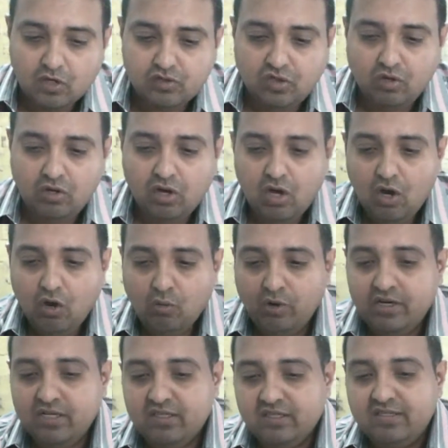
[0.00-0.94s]
So
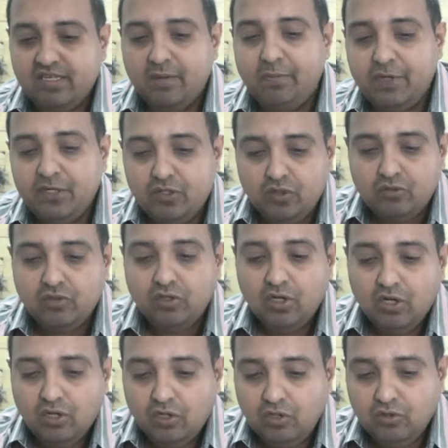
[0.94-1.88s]
what did the serpent do?
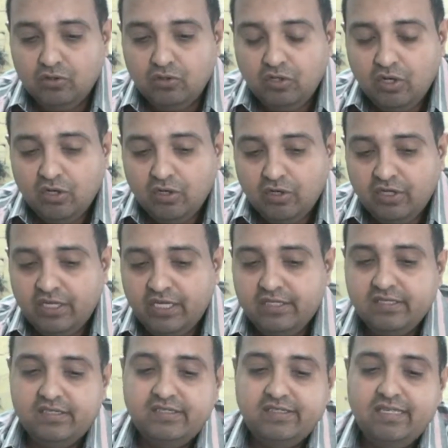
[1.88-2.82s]

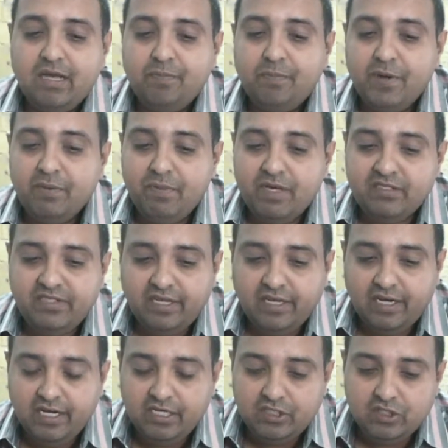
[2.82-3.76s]
The serpent
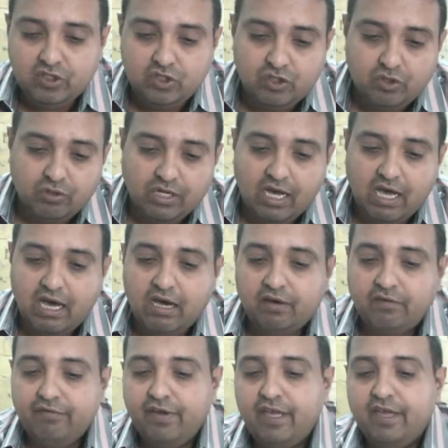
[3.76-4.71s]
basically took
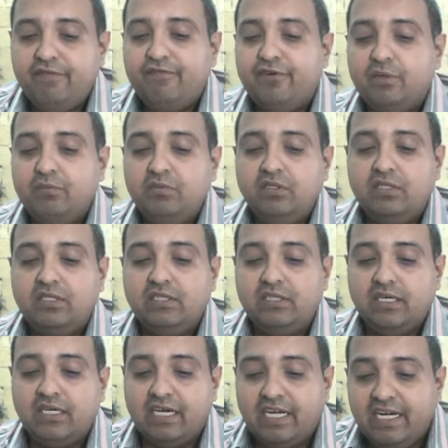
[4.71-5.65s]
away from
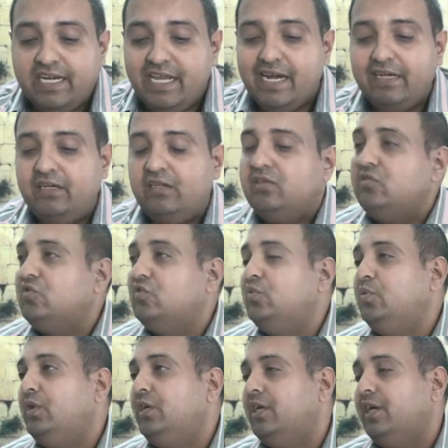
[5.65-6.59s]
the Creator's
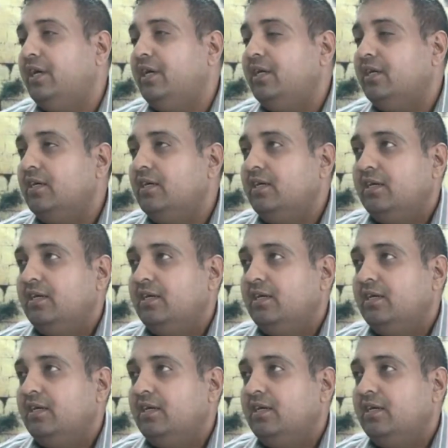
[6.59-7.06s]
word